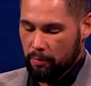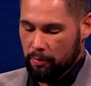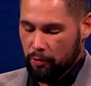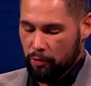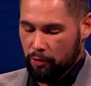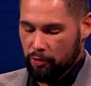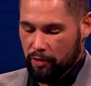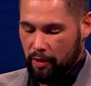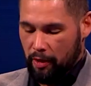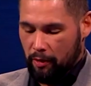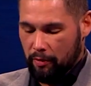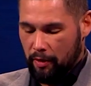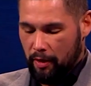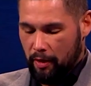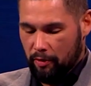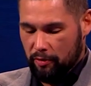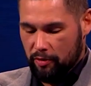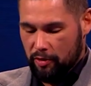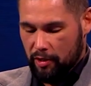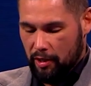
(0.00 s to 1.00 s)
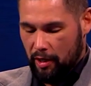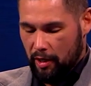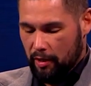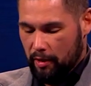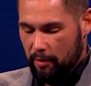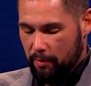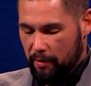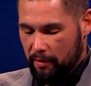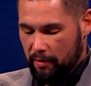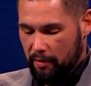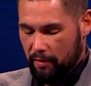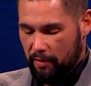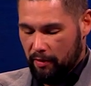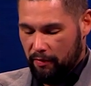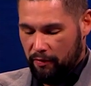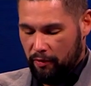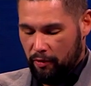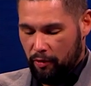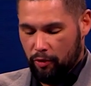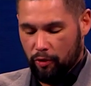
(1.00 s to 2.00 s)
the bruising out now. It's slightly bit
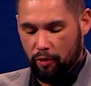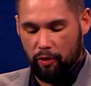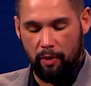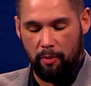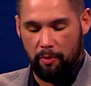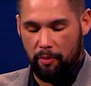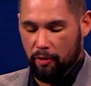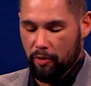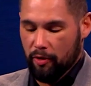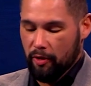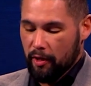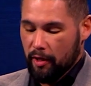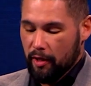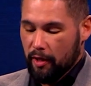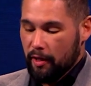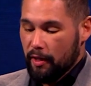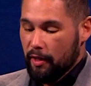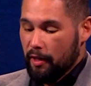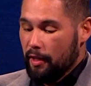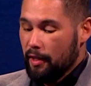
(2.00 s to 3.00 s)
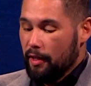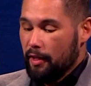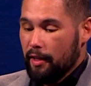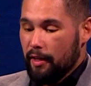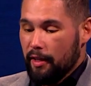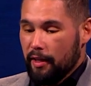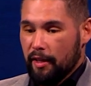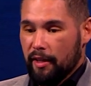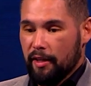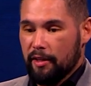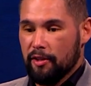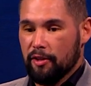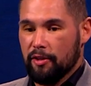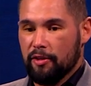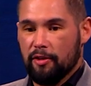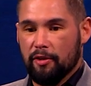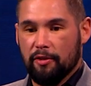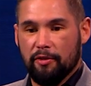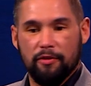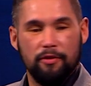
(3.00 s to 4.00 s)
different colour, but uh, the,
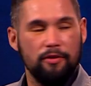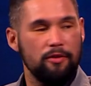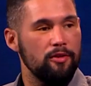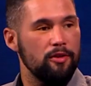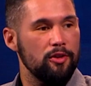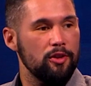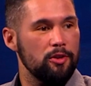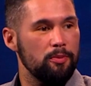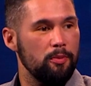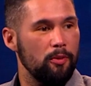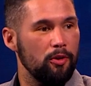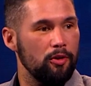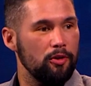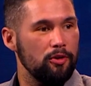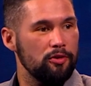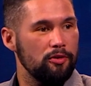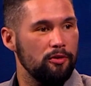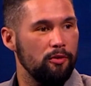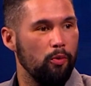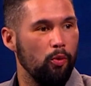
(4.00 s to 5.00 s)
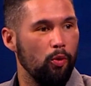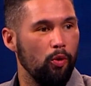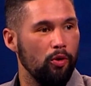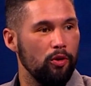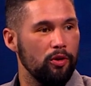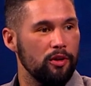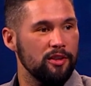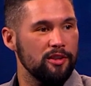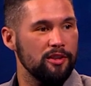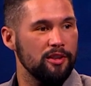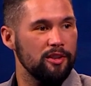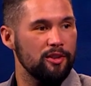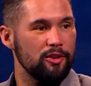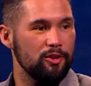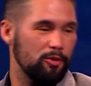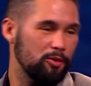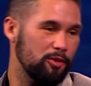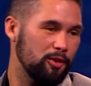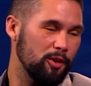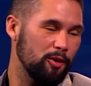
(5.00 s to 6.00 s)
the, the spoils of war, isn't it?
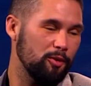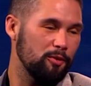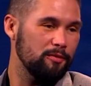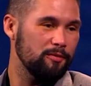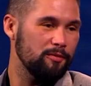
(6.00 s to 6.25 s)
So, you know,